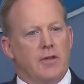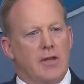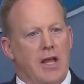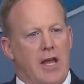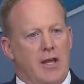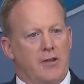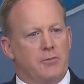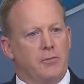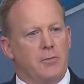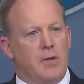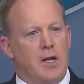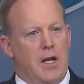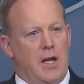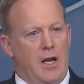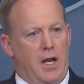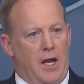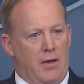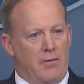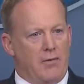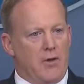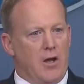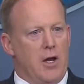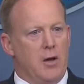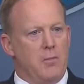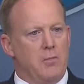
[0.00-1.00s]
at the last minute
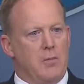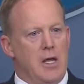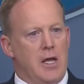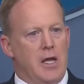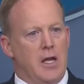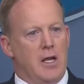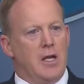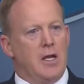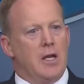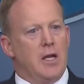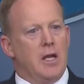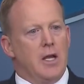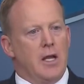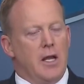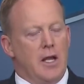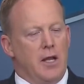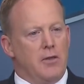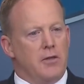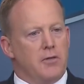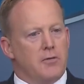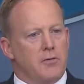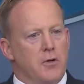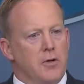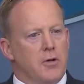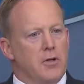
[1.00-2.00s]
have come in
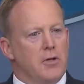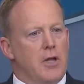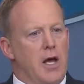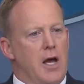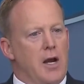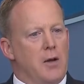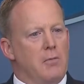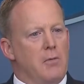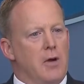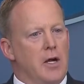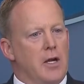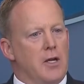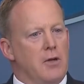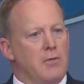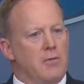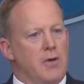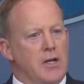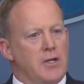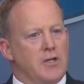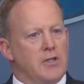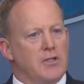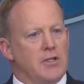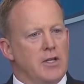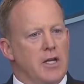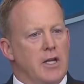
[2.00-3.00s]
and thrown a lot of monkey
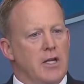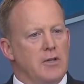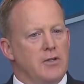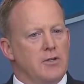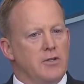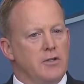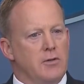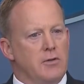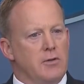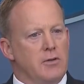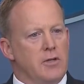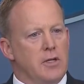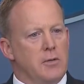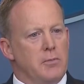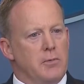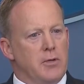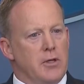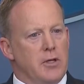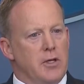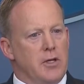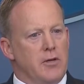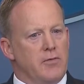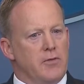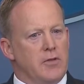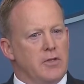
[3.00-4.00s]
wrenches into the
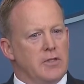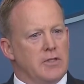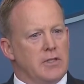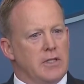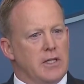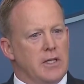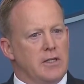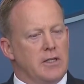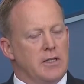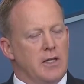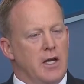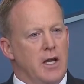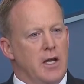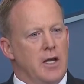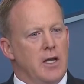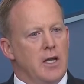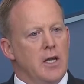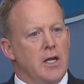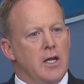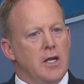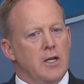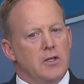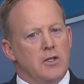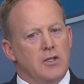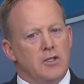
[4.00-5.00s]
ability for this to get done,
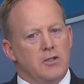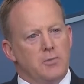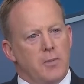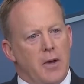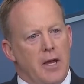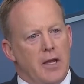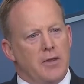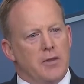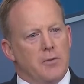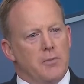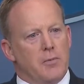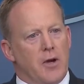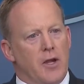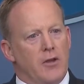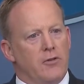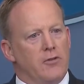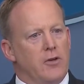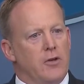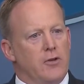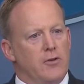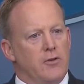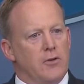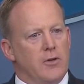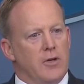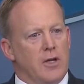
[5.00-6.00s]
despite the
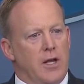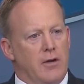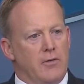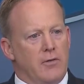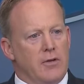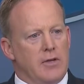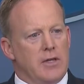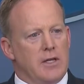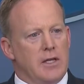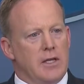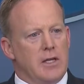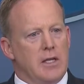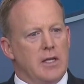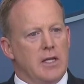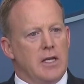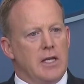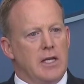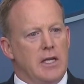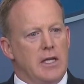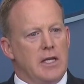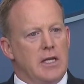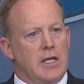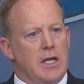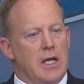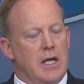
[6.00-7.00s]
president doing everything that
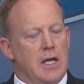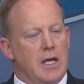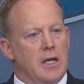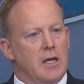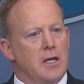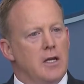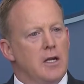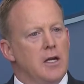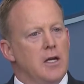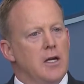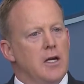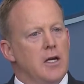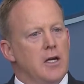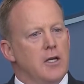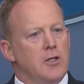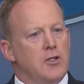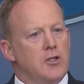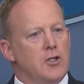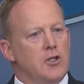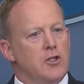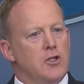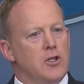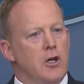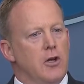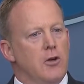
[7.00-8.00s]
he can
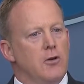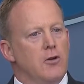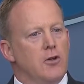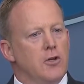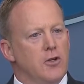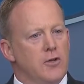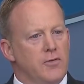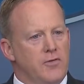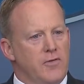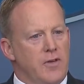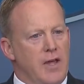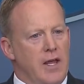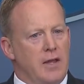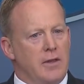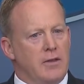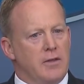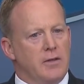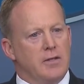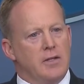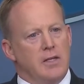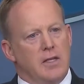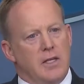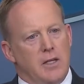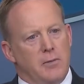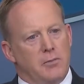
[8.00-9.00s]
to show good
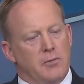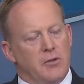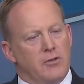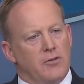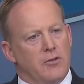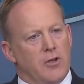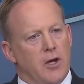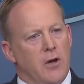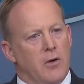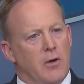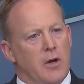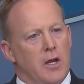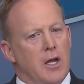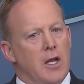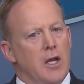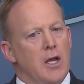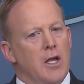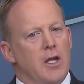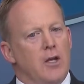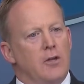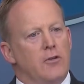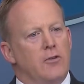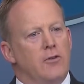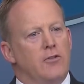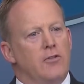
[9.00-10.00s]
faith to keep this going.
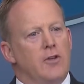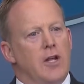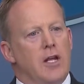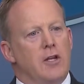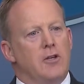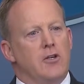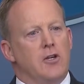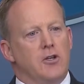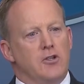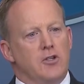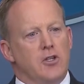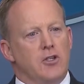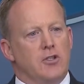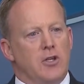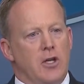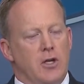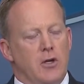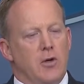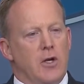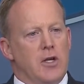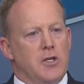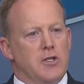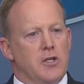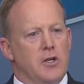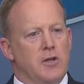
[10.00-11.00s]
So it's not just a
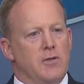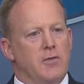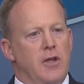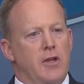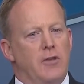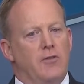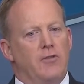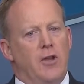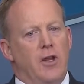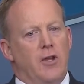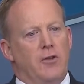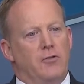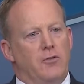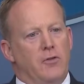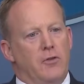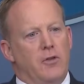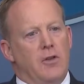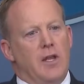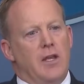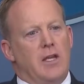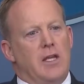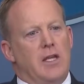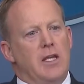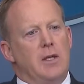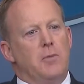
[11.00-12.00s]
question of it's
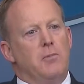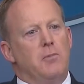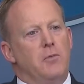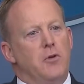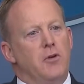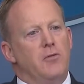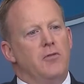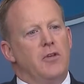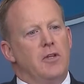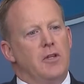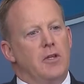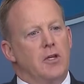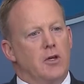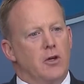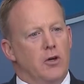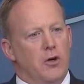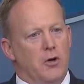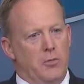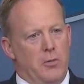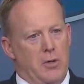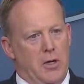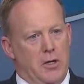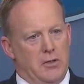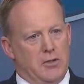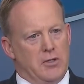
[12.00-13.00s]
they keep moving the
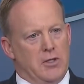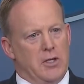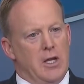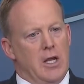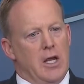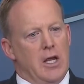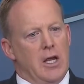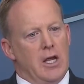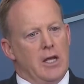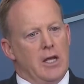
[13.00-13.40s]
goalpost.